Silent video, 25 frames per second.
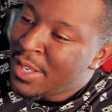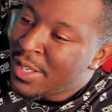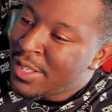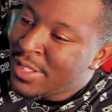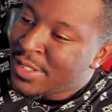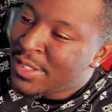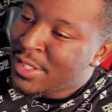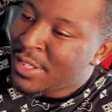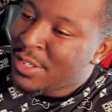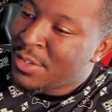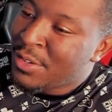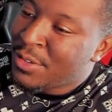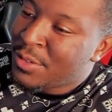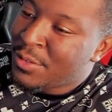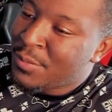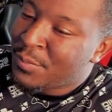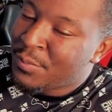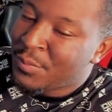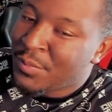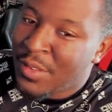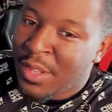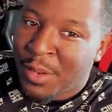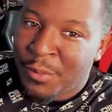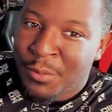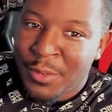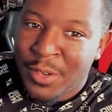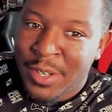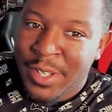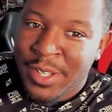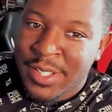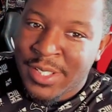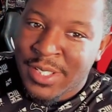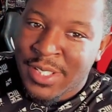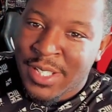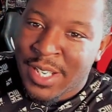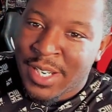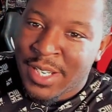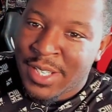So I'm really
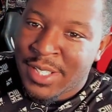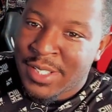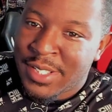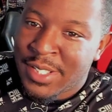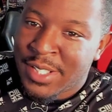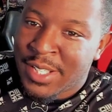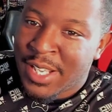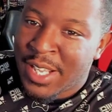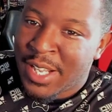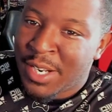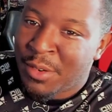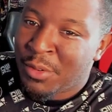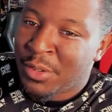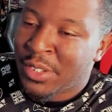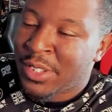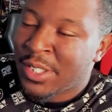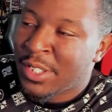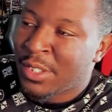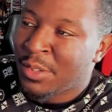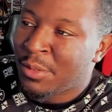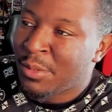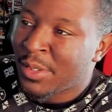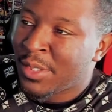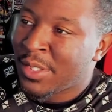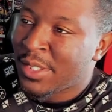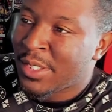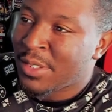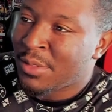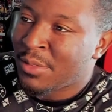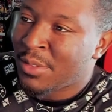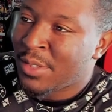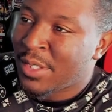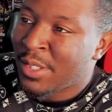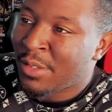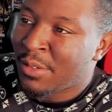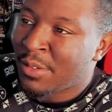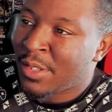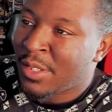excited to see kind of what they do with this
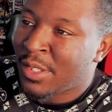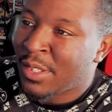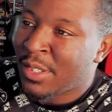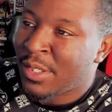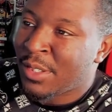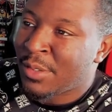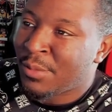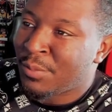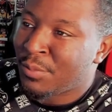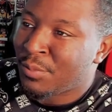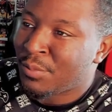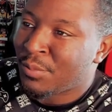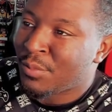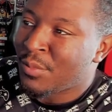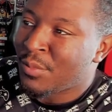one, and um,